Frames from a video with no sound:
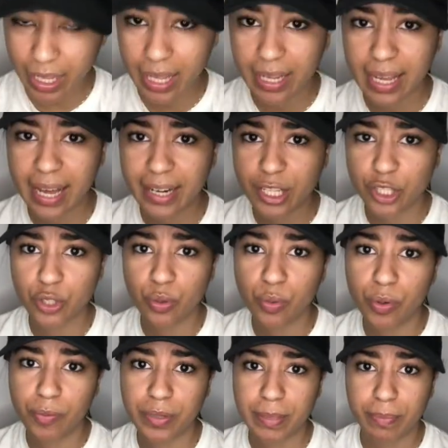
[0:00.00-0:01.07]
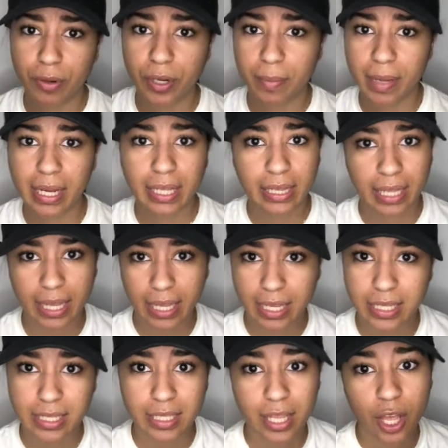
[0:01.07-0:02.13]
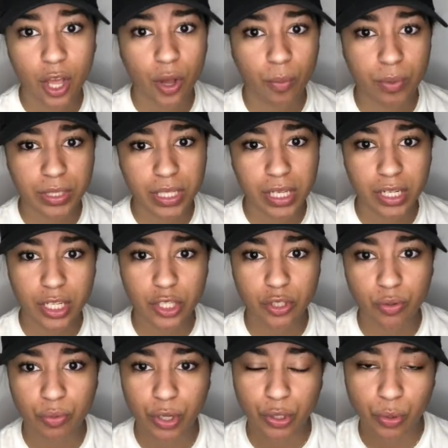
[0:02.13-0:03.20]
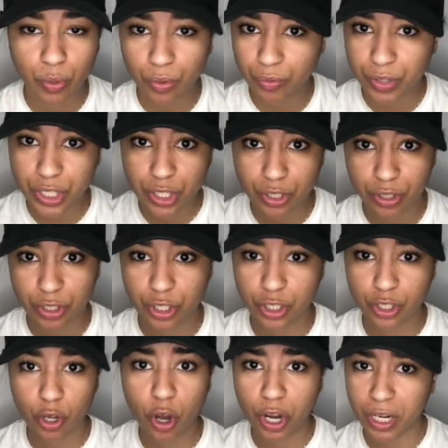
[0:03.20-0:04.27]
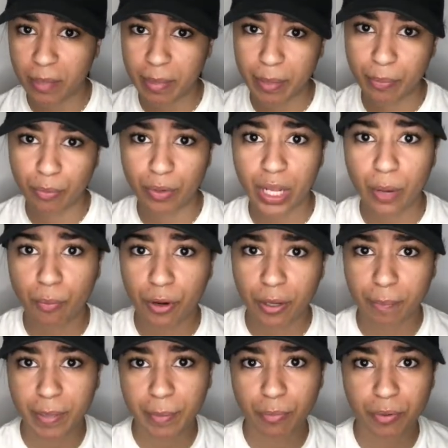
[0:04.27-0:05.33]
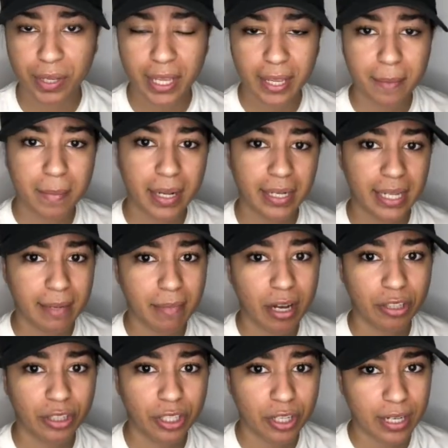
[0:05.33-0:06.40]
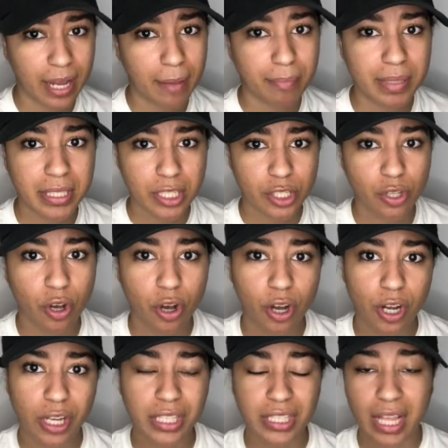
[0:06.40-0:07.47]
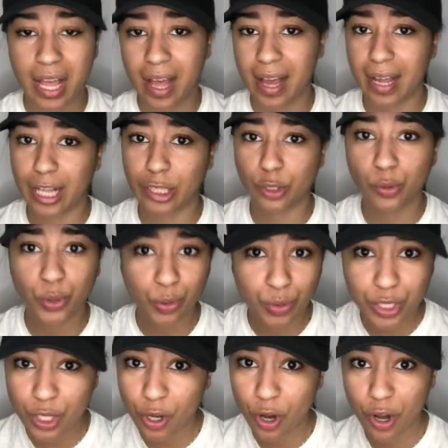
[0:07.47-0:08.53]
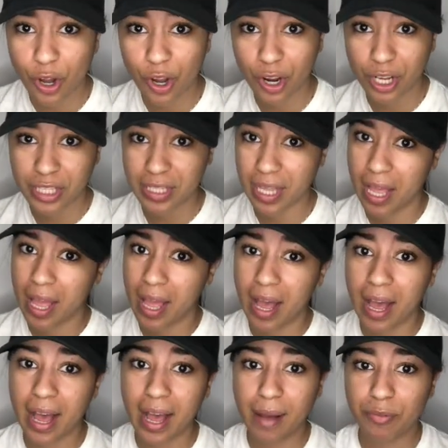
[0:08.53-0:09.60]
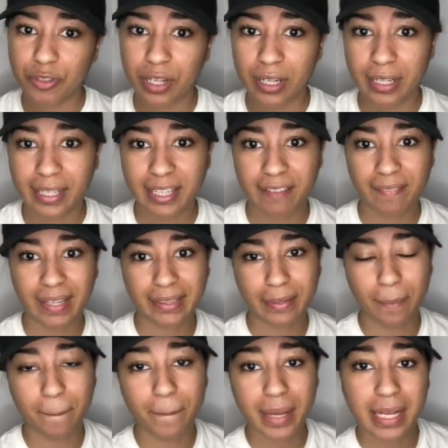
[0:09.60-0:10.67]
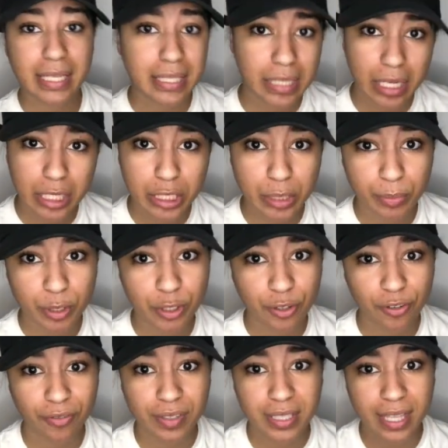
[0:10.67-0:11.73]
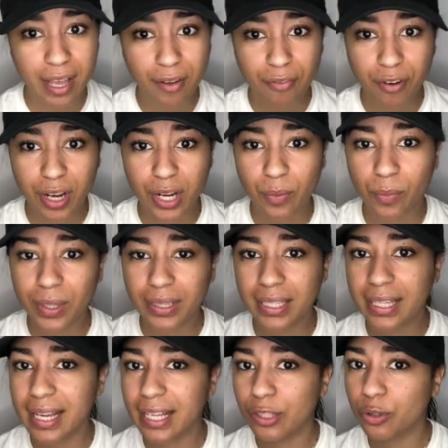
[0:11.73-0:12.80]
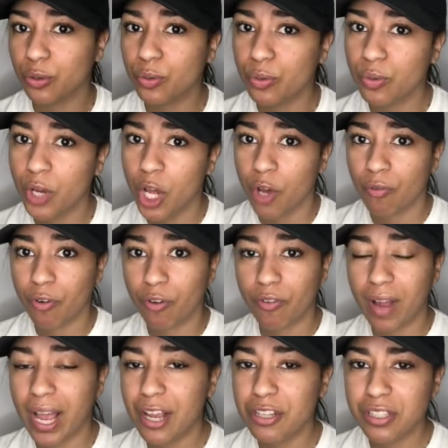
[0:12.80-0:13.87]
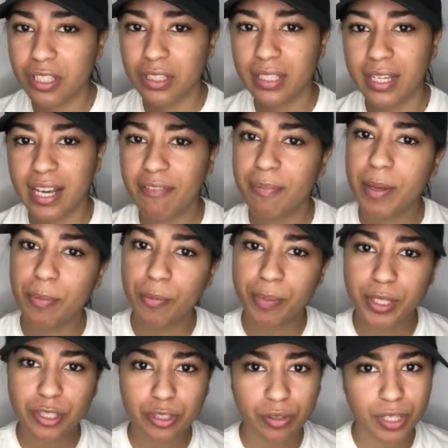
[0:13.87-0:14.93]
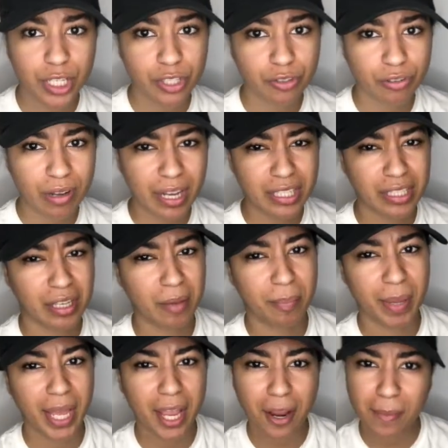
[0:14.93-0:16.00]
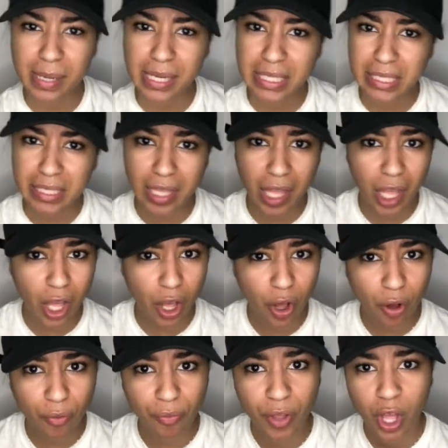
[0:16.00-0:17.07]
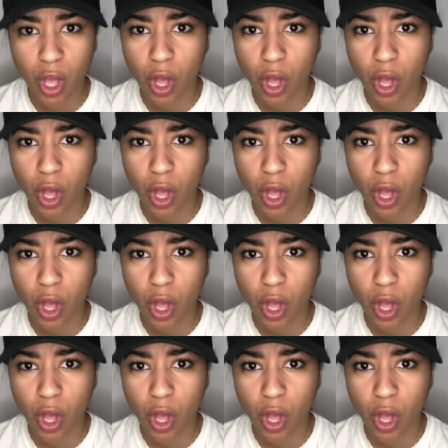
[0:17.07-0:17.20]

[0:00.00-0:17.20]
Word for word: I got into it, was building my clients, was getting into it, doing research, talking to people, networking people, getting my name out there. I got business cards, I got loyalty cards. I'm trying to give like the best customer service ever. And one thing I do regret, I used to look at people pictures on Instagram. I used to compare myself.